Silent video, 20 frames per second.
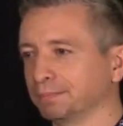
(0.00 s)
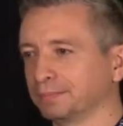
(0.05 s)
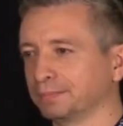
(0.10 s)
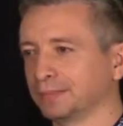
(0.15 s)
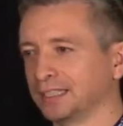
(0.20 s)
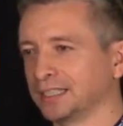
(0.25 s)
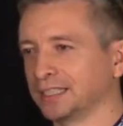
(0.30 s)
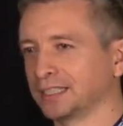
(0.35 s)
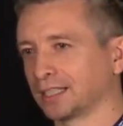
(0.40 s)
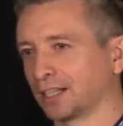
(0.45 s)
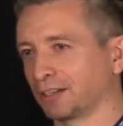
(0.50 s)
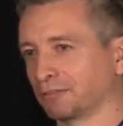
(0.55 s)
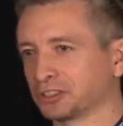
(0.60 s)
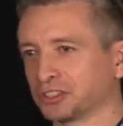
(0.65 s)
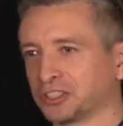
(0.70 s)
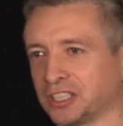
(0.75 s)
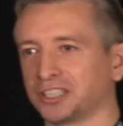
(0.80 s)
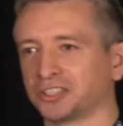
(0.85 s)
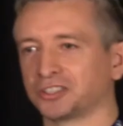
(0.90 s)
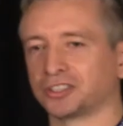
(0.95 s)
And this
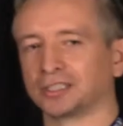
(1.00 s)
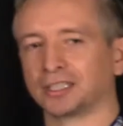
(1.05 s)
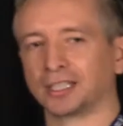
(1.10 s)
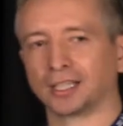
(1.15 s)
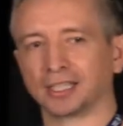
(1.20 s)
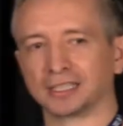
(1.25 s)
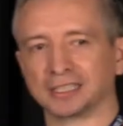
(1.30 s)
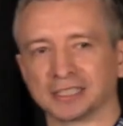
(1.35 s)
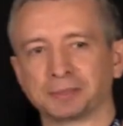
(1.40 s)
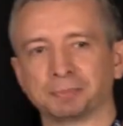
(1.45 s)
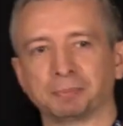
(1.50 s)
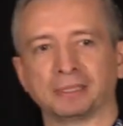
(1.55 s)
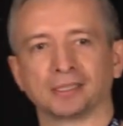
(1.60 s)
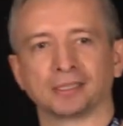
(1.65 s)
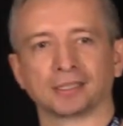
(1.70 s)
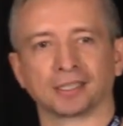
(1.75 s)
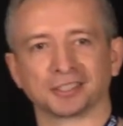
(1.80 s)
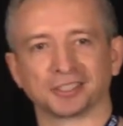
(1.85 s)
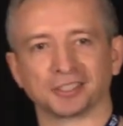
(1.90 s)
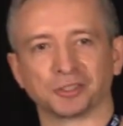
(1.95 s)
conversation then kind of spilled
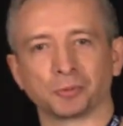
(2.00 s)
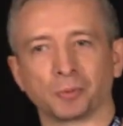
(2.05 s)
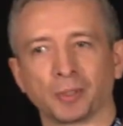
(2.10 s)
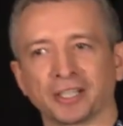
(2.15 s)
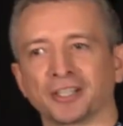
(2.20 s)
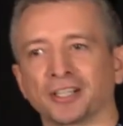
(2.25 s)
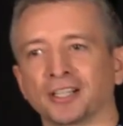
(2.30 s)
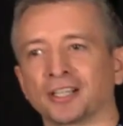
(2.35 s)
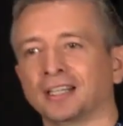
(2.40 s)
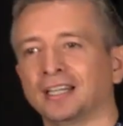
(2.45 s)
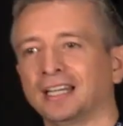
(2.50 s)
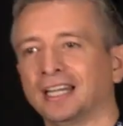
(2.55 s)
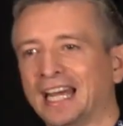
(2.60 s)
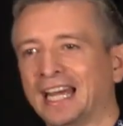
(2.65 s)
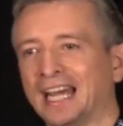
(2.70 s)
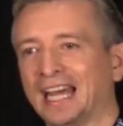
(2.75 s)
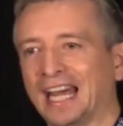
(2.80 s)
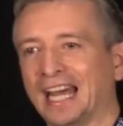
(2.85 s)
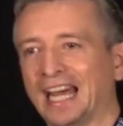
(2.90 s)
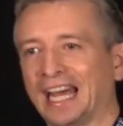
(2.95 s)
onto Twitter,
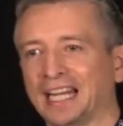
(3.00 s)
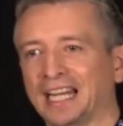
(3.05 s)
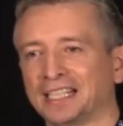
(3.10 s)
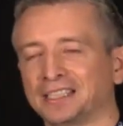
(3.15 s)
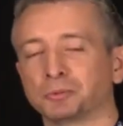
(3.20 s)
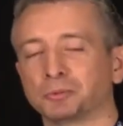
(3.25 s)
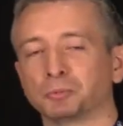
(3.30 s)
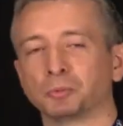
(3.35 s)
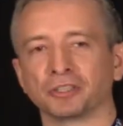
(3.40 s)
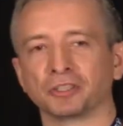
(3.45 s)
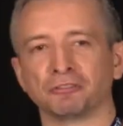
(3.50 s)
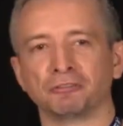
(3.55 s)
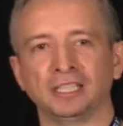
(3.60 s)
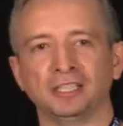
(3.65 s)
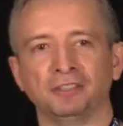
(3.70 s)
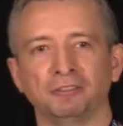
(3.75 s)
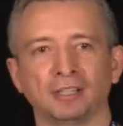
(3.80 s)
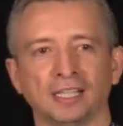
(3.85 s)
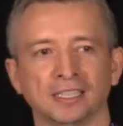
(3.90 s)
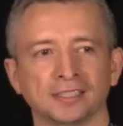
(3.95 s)
and one that really
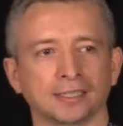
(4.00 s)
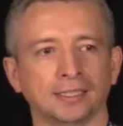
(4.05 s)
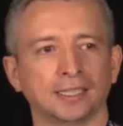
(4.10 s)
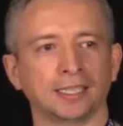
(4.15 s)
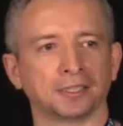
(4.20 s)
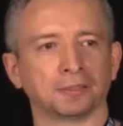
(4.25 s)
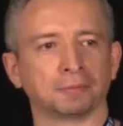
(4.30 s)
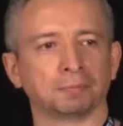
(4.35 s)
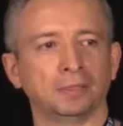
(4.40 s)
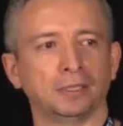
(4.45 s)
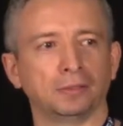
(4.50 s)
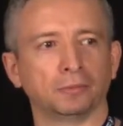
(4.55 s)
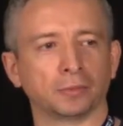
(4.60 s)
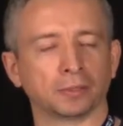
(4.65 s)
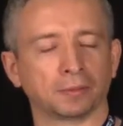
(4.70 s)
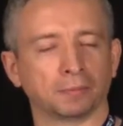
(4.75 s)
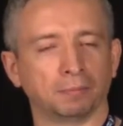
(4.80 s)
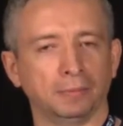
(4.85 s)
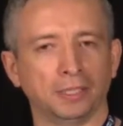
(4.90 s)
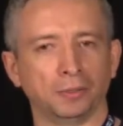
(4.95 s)
resonated
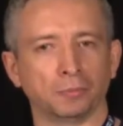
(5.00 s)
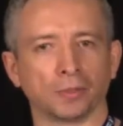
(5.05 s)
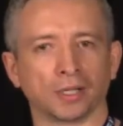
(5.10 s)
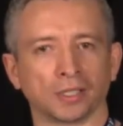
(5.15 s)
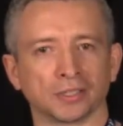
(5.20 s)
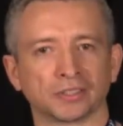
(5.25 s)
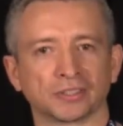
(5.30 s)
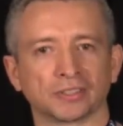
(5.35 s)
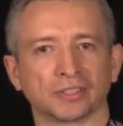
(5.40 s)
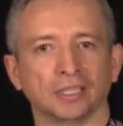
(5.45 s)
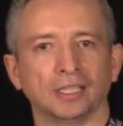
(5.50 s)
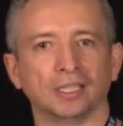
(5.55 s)
with me was